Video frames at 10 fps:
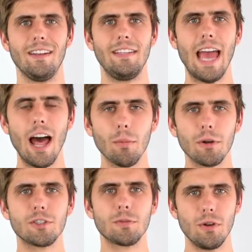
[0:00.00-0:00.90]
The
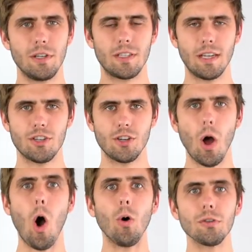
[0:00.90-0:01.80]
Alberts smoothie station
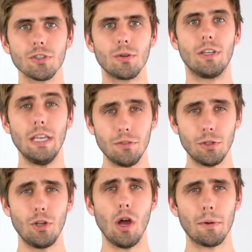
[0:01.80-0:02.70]
also gives
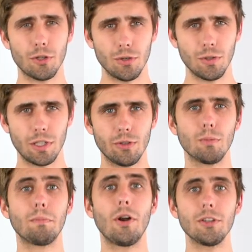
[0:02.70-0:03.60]
you the opportunity to
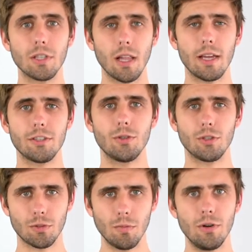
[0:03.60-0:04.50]
personalize your
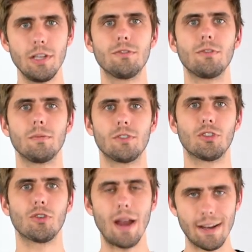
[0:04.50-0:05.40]
smoothies from
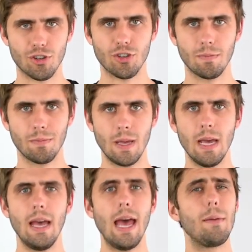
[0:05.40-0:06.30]
scratch.
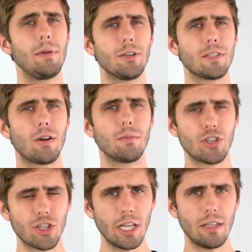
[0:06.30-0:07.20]
And because our
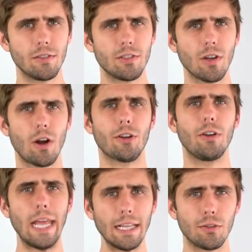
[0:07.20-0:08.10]
machines are
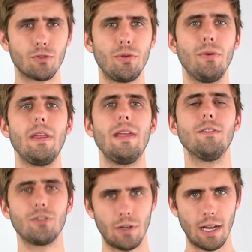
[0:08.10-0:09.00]
connected through the
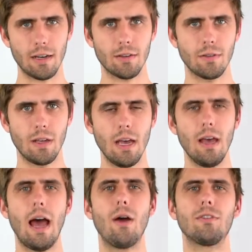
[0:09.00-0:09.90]
internet,
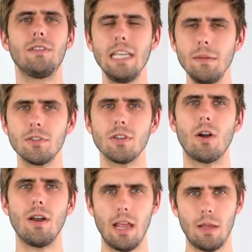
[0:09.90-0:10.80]
our teams
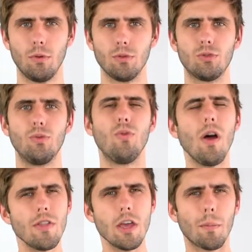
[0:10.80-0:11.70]
are able to
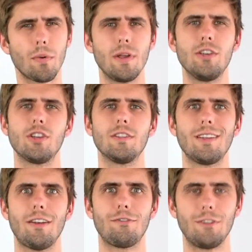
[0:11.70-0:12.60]
run the
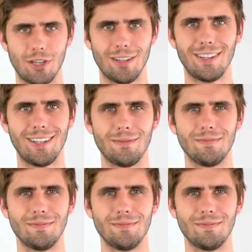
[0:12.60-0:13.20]
operations efficiently.